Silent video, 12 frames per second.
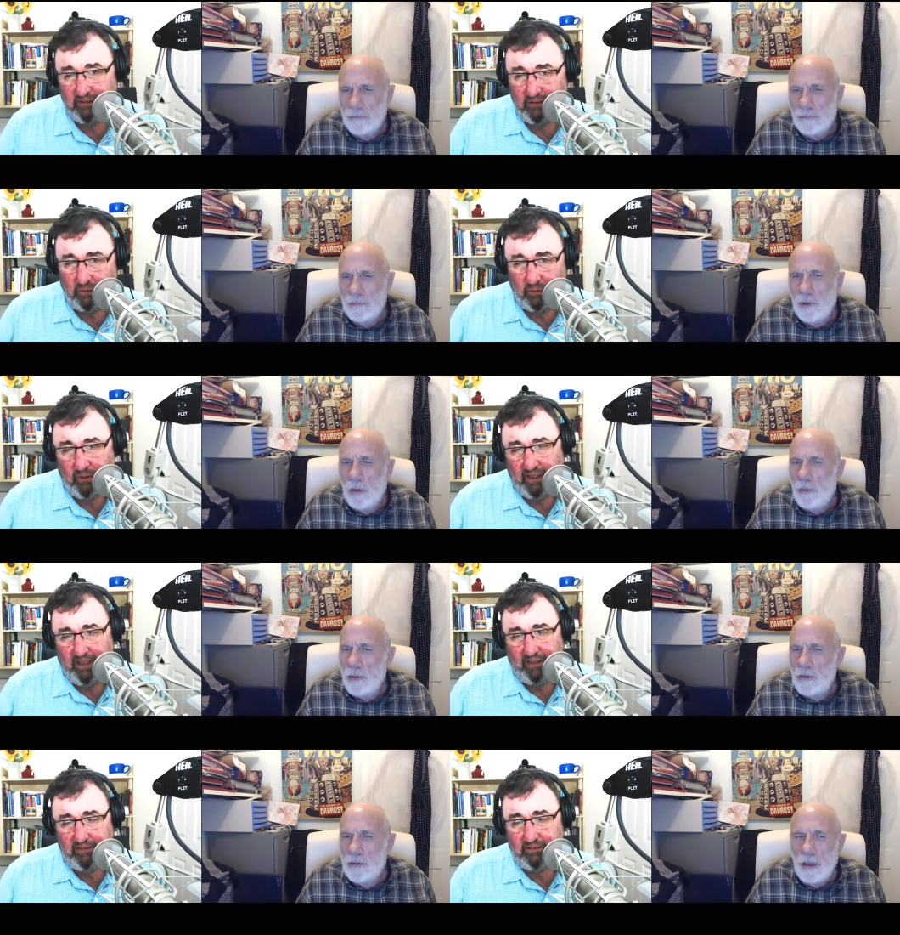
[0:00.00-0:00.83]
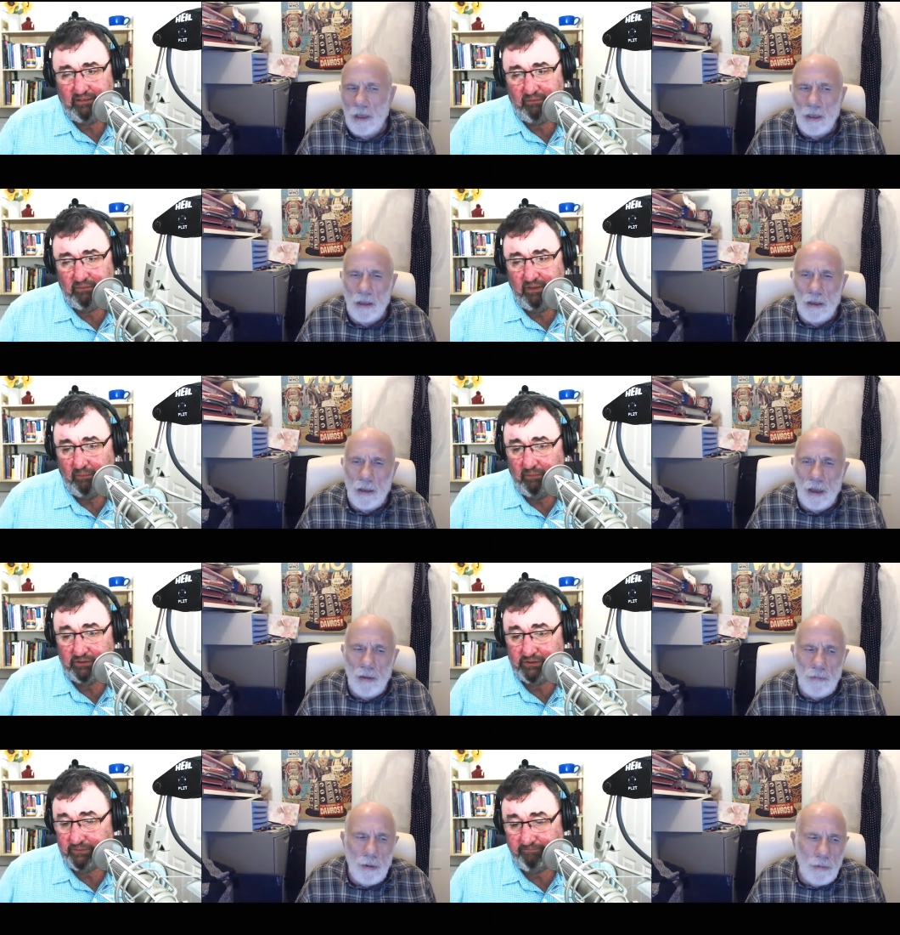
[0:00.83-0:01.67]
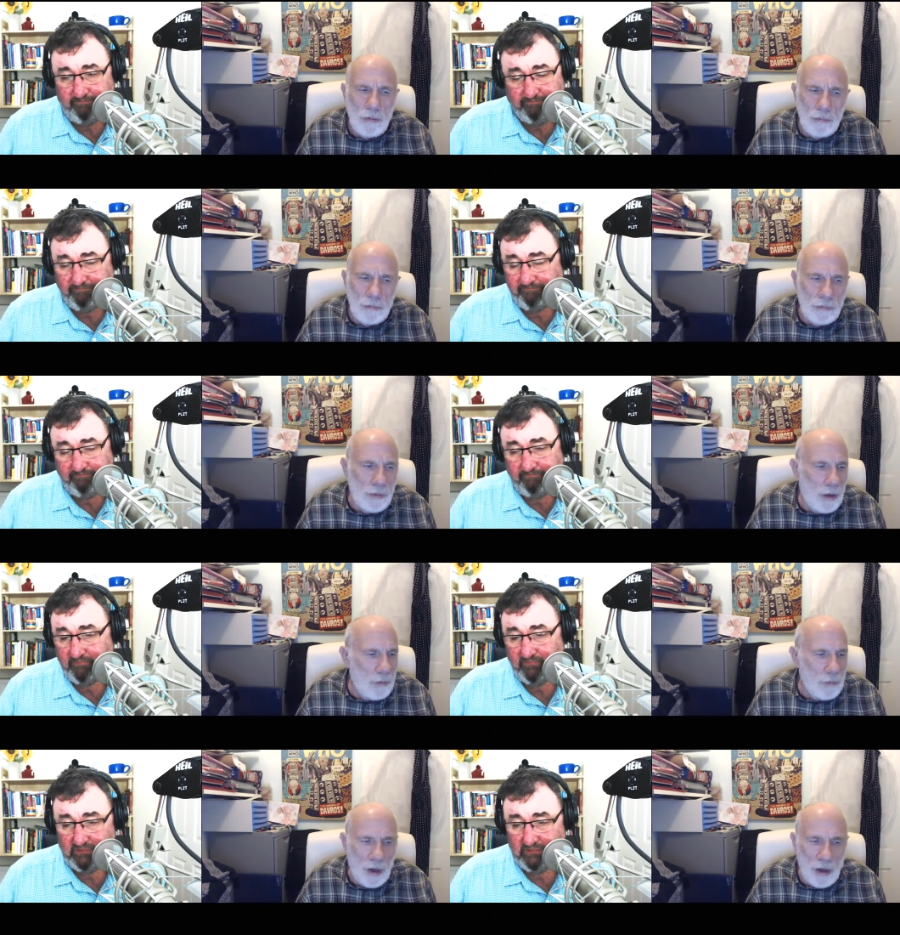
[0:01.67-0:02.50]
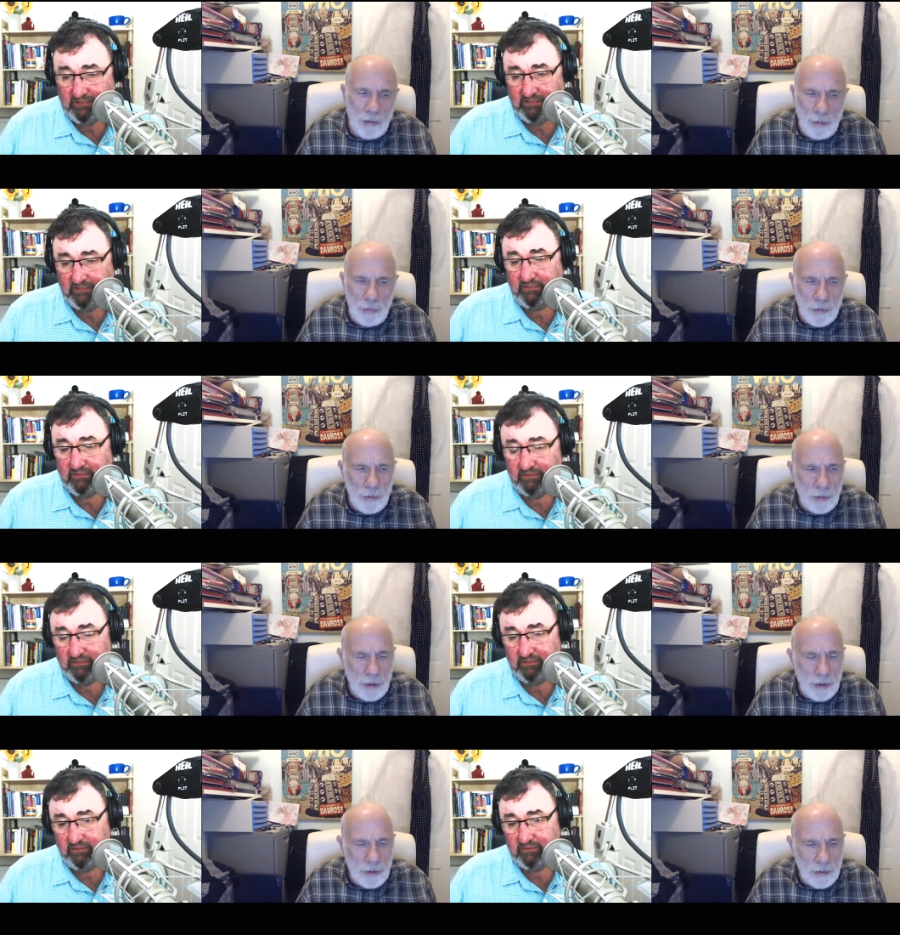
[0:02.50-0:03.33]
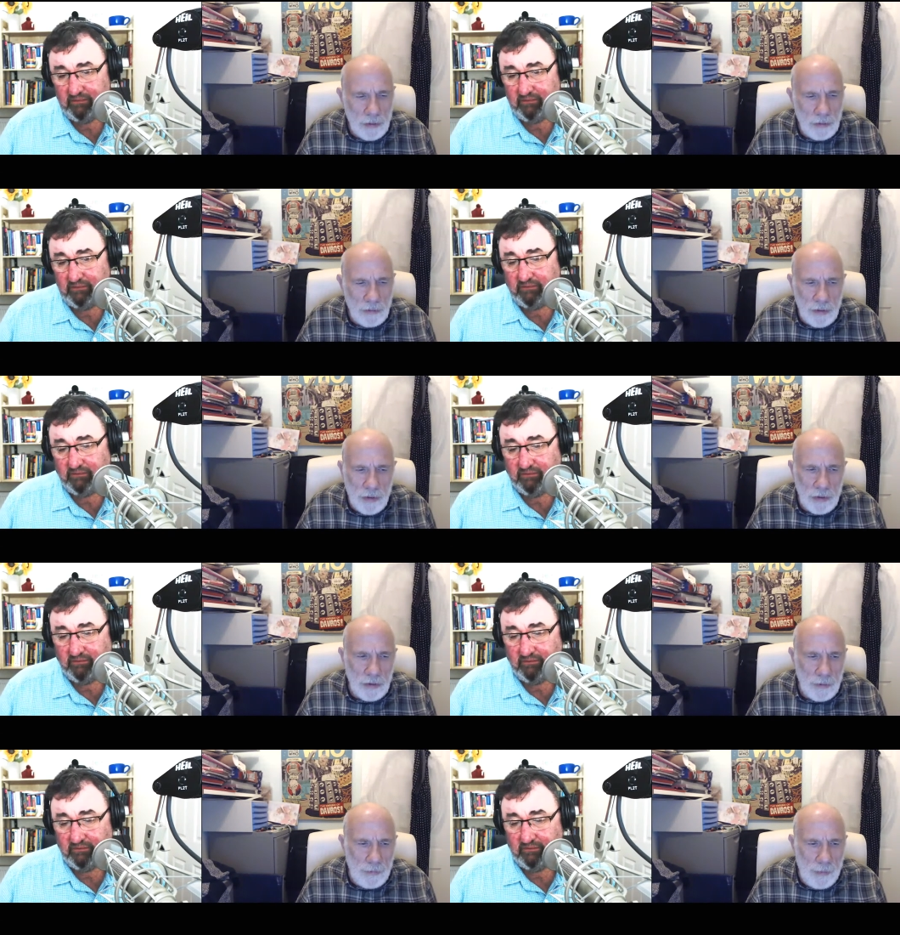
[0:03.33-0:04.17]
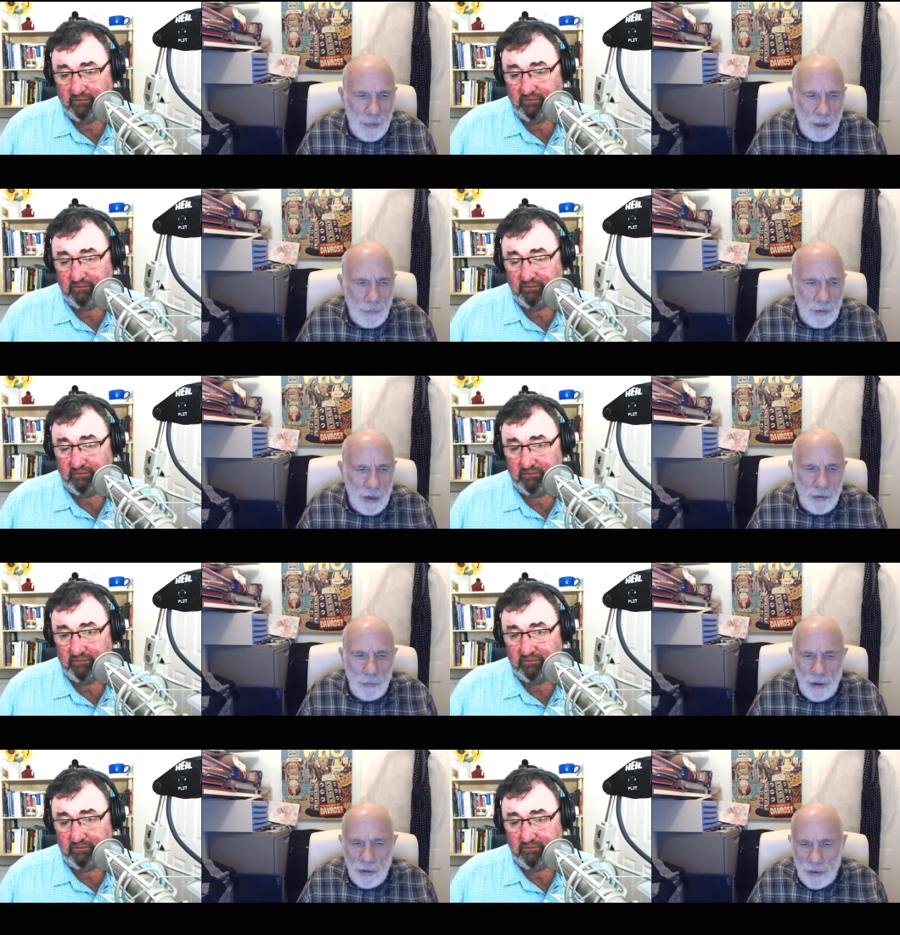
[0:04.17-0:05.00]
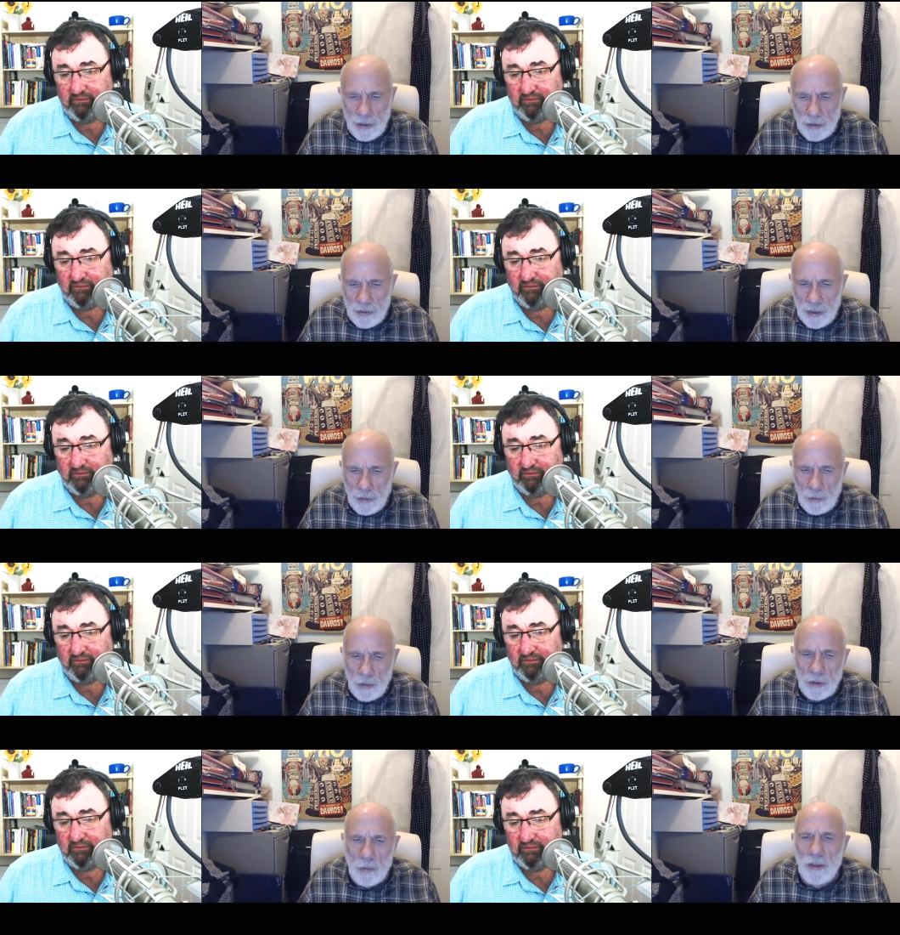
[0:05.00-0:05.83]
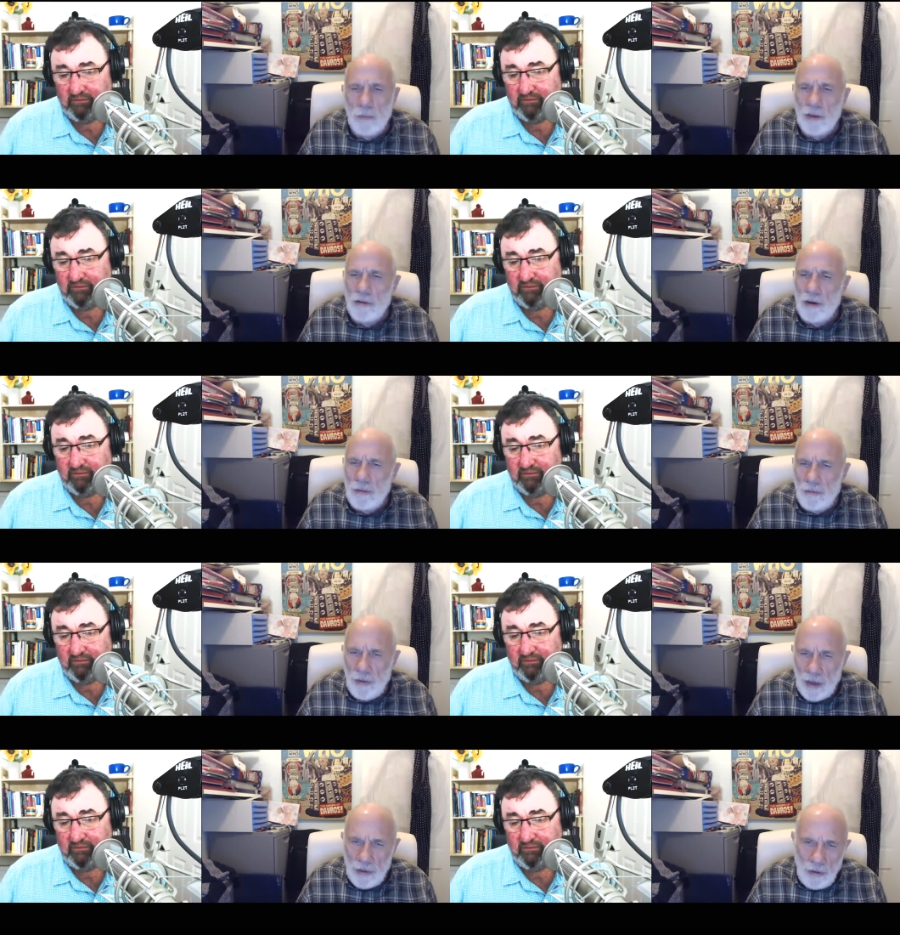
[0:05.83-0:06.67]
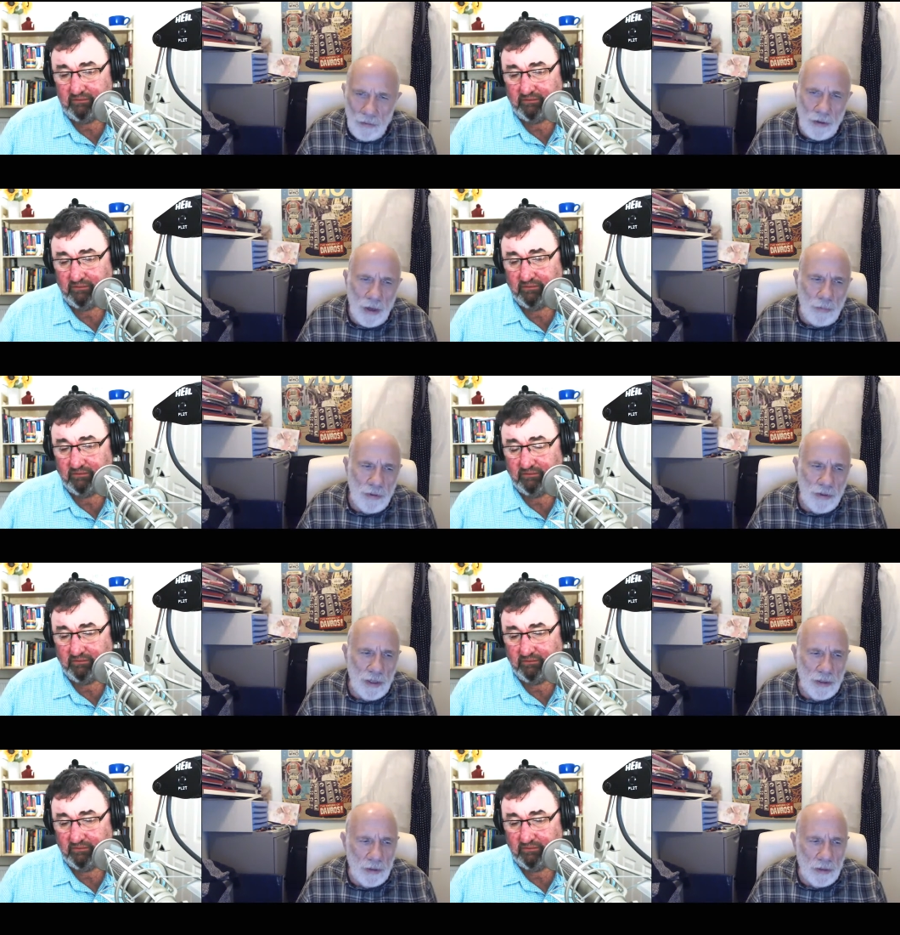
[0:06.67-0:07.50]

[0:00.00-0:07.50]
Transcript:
Speaker 1: Not where, much. No, I,
Speaker 2: no. I remember talking to Richard about the parent ego state work, which I'm a great fan of, and I present at